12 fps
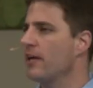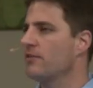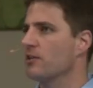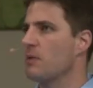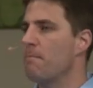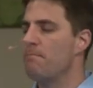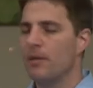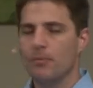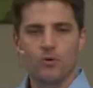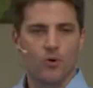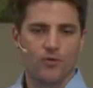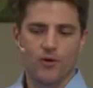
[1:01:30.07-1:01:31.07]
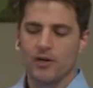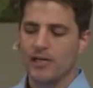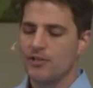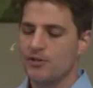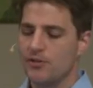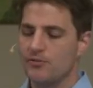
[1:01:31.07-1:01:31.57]
It talks about biblical
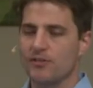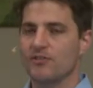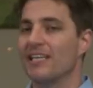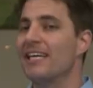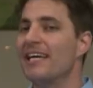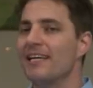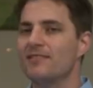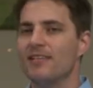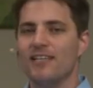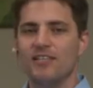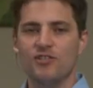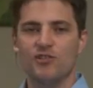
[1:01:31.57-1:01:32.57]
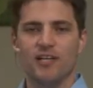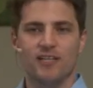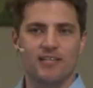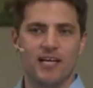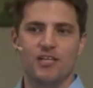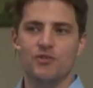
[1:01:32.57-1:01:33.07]
authority issues. There's a kid's edition
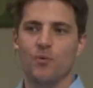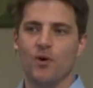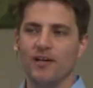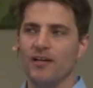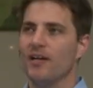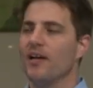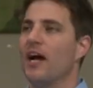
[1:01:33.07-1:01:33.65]
inside each one.